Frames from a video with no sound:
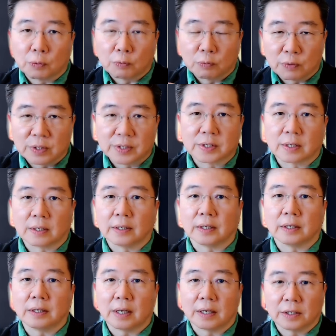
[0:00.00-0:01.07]

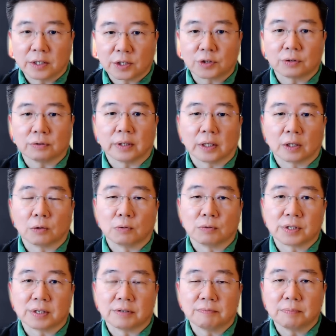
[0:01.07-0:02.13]
resilient and digital
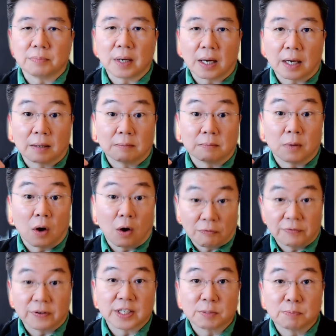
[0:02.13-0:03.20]
inclusive or
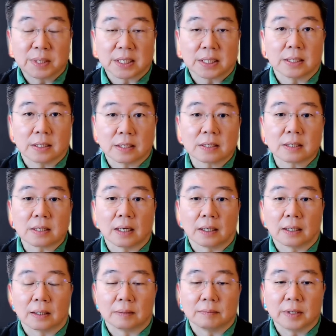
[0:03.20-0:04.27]
first business
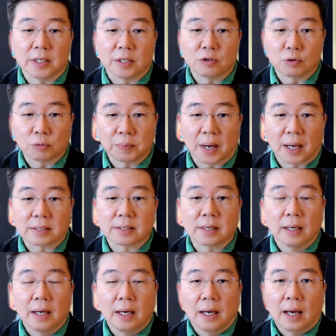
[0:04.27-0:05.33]
in two parts.
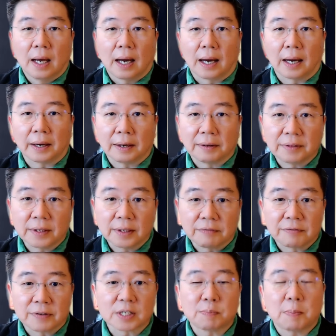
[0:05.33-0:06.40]
I think the
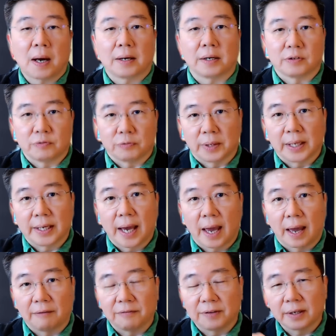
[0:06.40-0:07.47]
first part is really
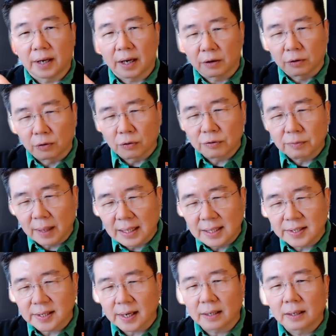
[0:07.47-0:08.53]
having that growth
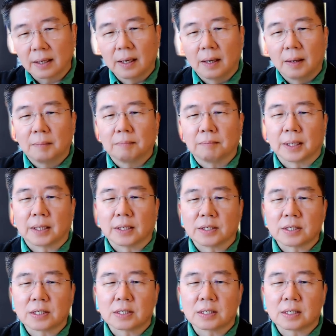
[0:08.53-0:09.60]
mindset,
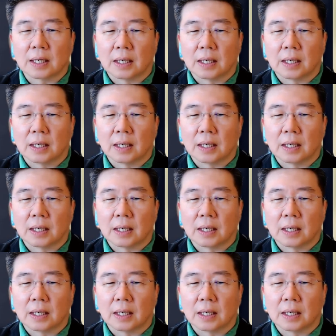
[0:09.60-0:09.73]
because